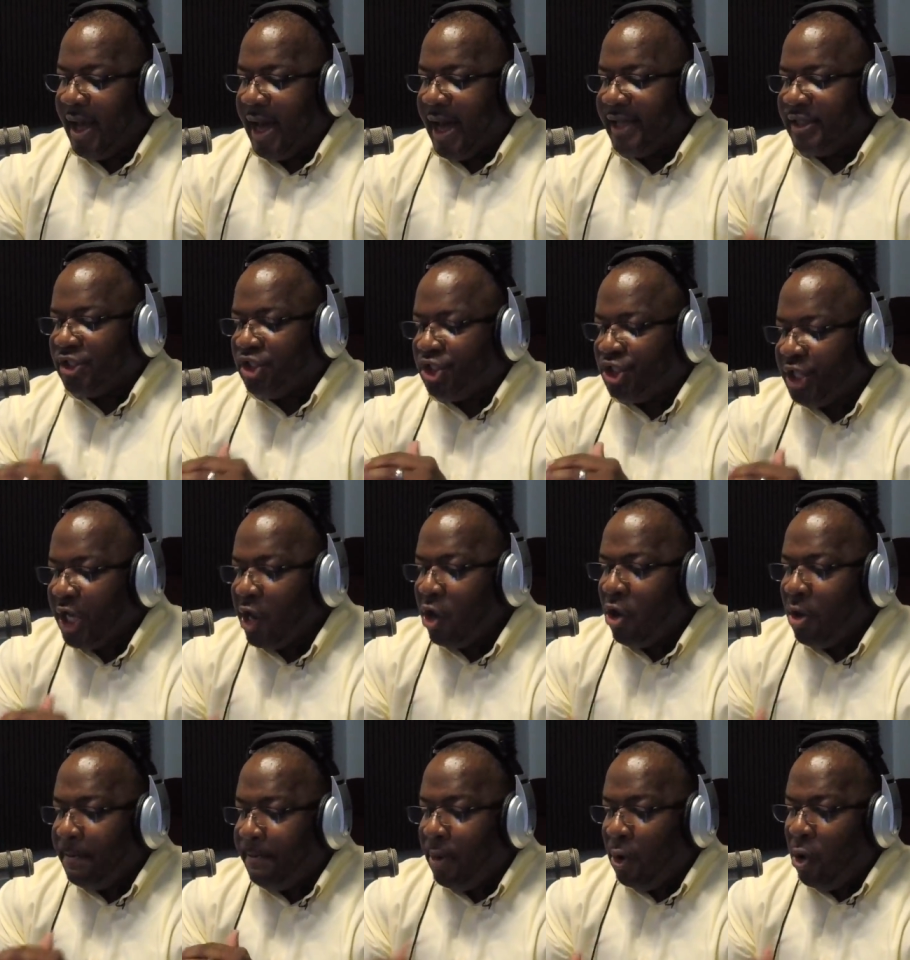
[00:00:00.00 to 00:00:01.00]
And
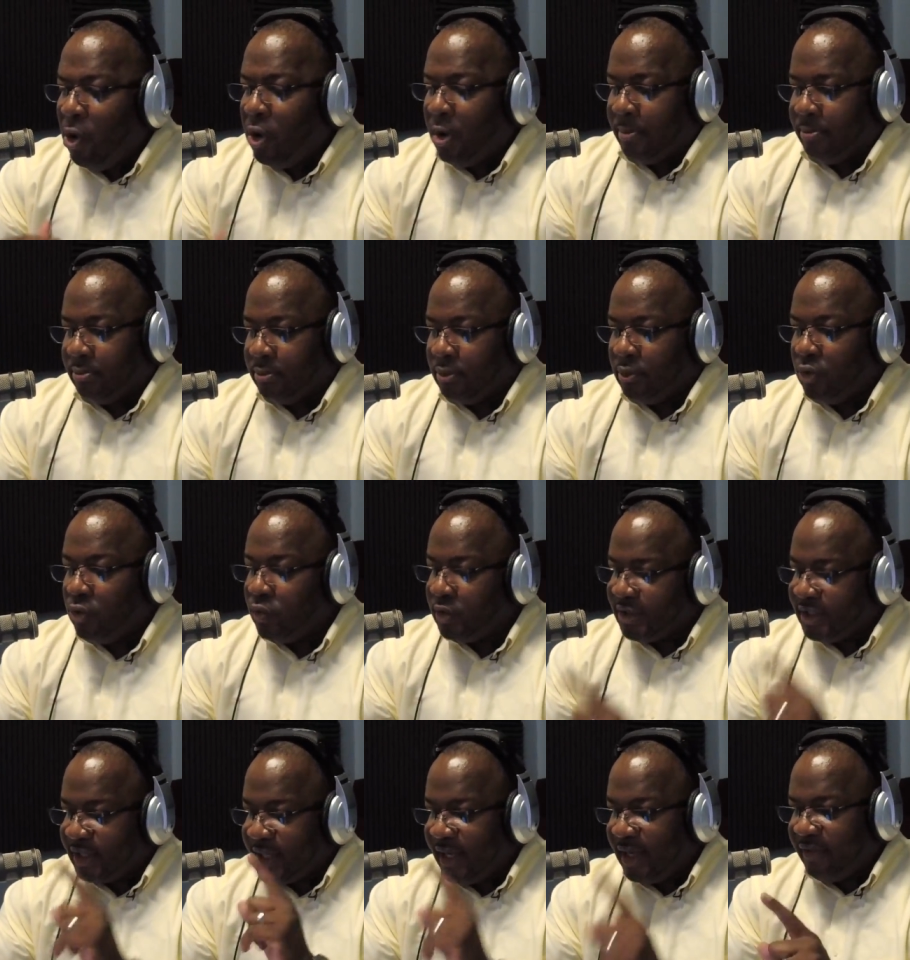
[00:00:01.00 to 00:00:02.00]
Jeroboam, who
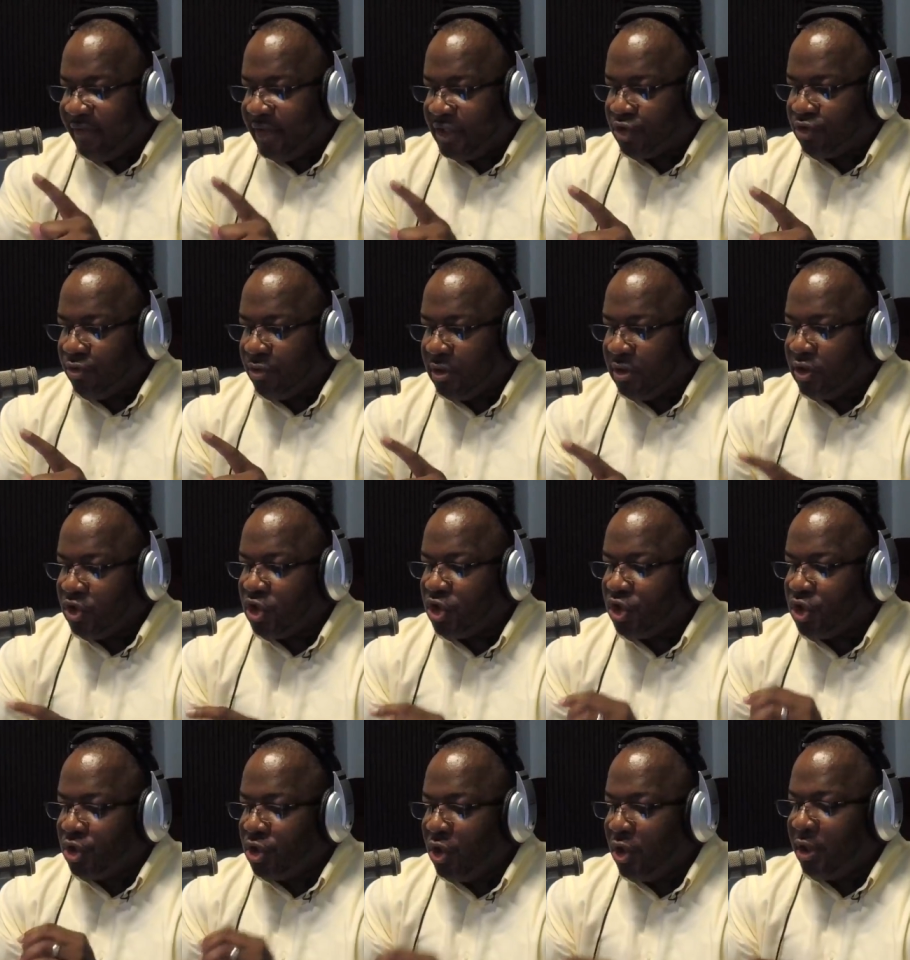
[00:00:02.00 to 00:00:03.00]
was the king of Israel,
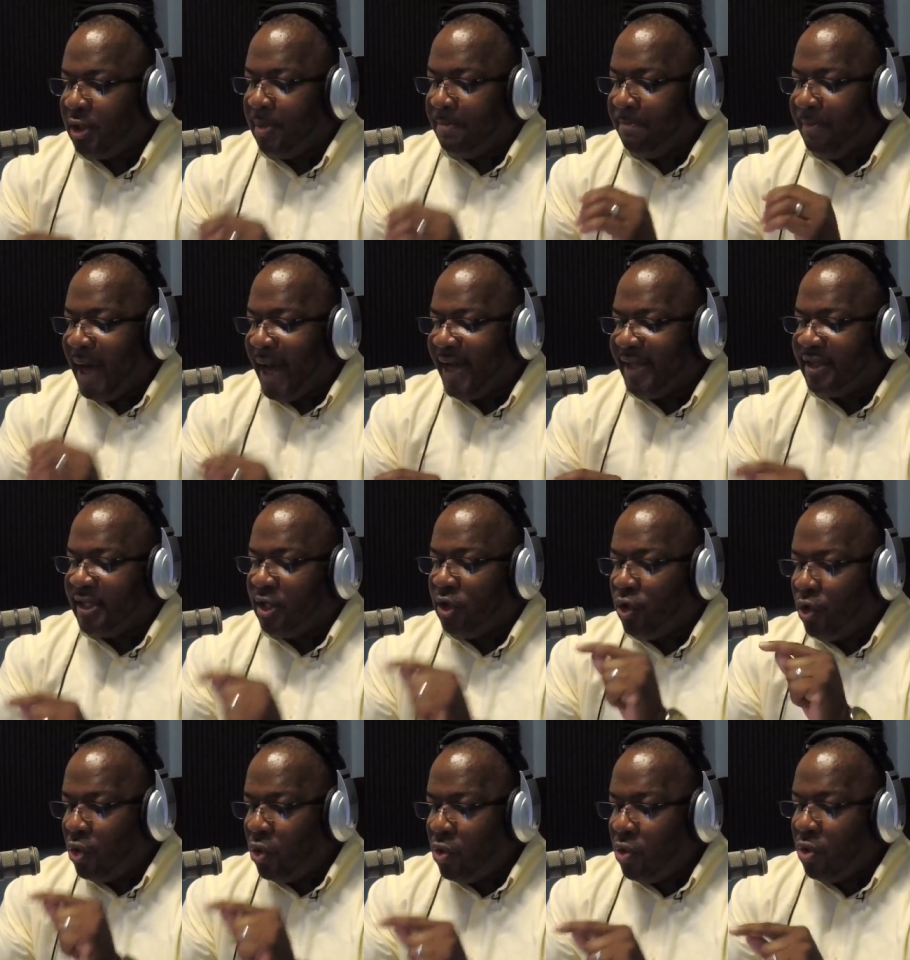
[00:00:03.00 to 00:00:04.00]
stood by the
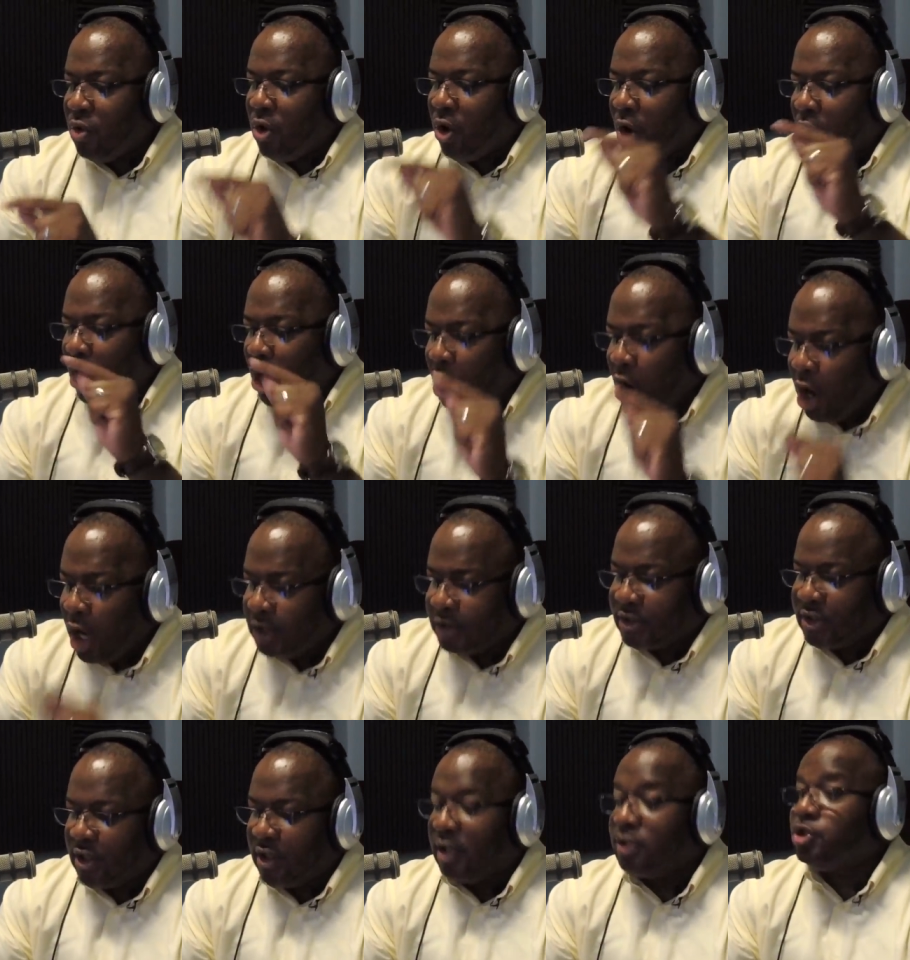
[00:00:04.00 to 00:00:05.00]
who?
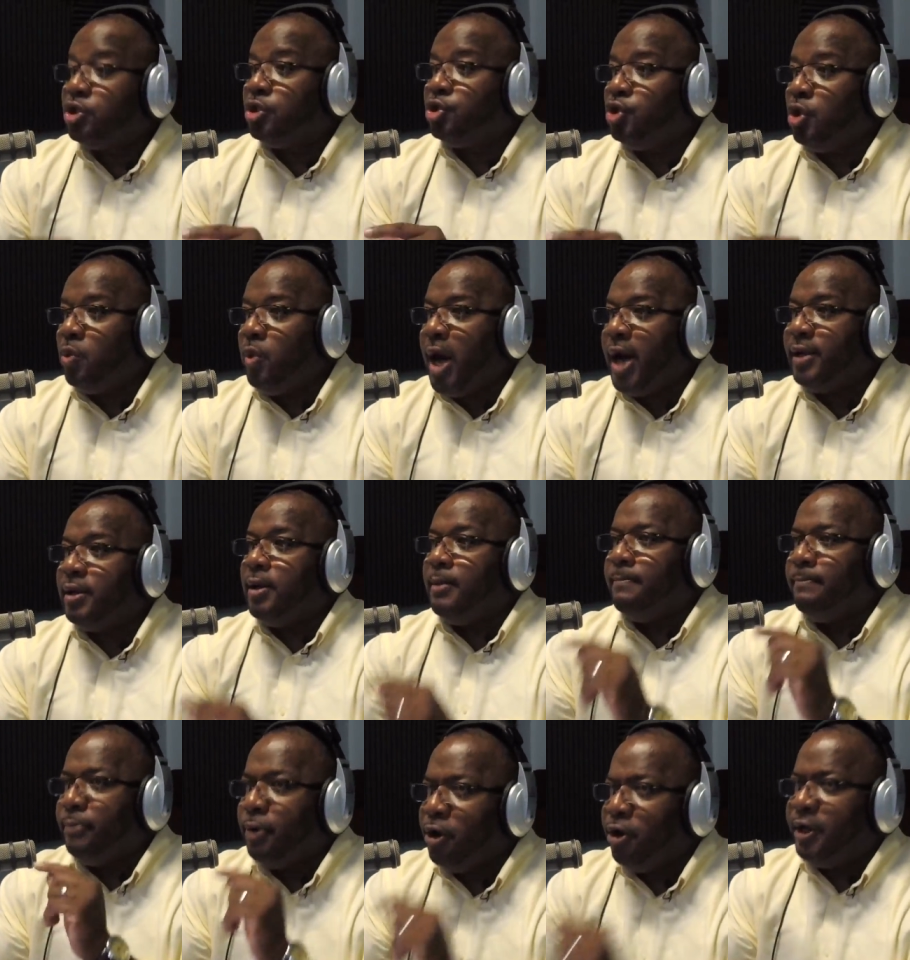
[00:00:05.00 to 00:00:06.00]
Altar to do what?
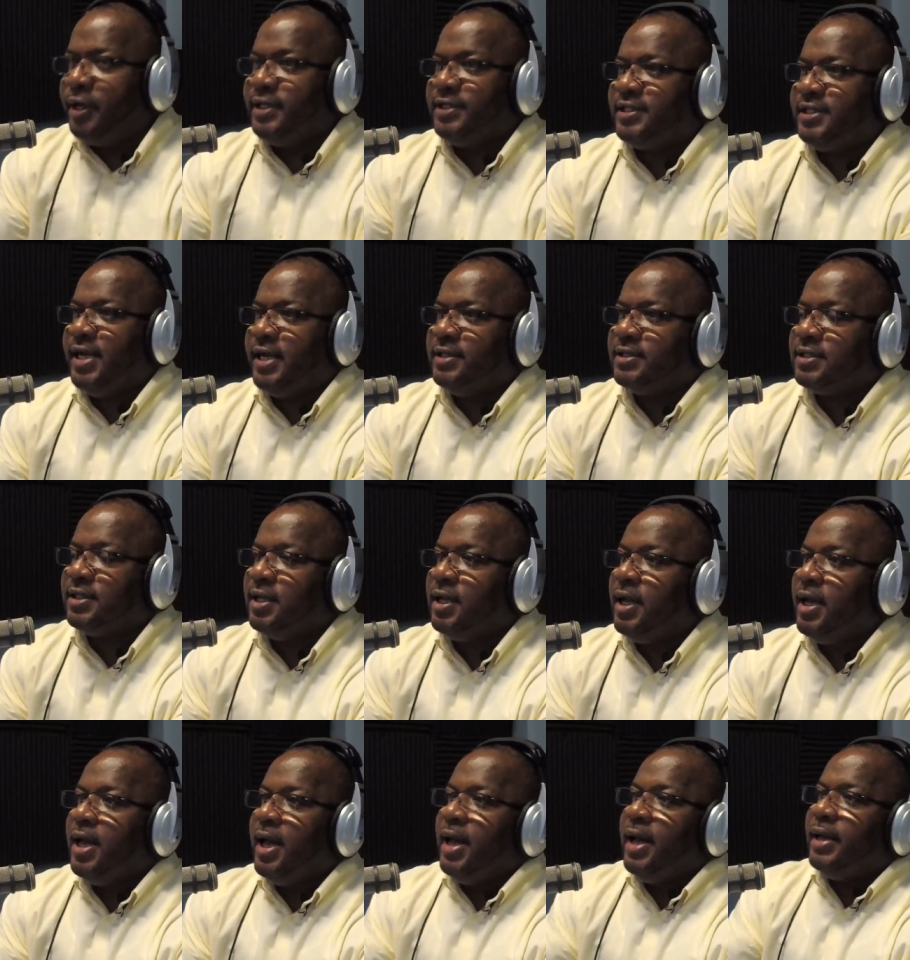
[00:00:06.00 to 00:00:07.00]
Burn incense.
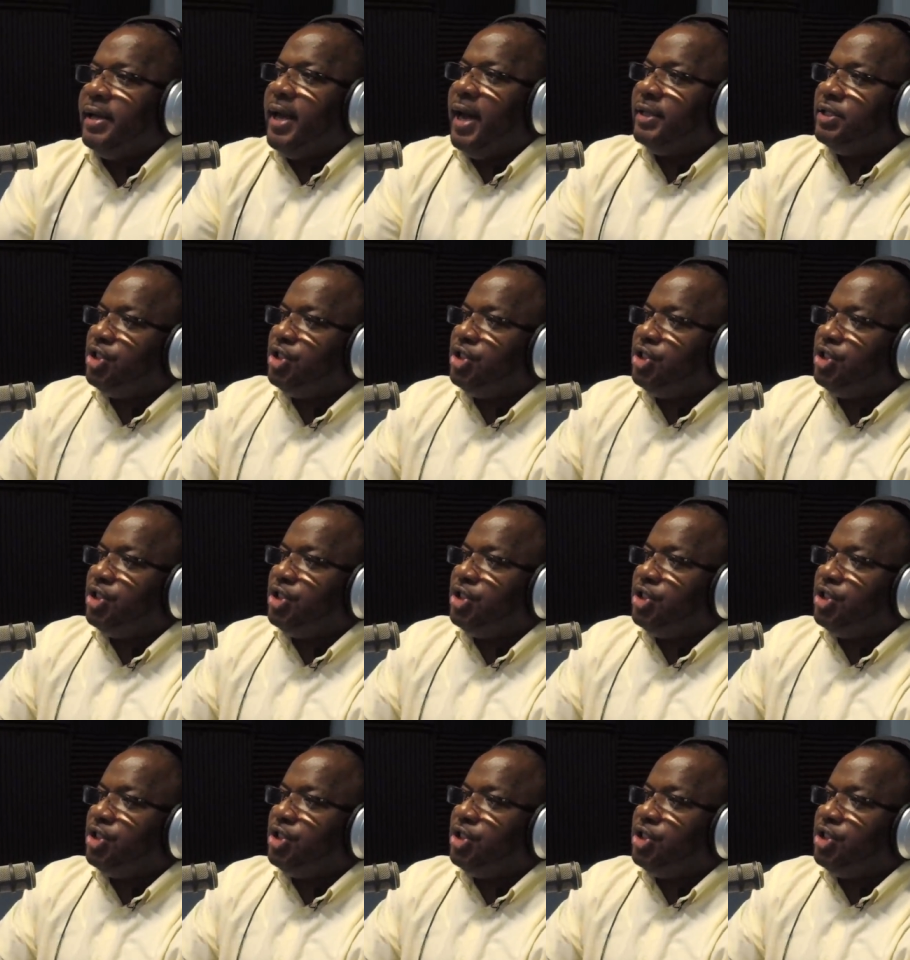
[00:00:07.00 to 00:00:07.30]
Now,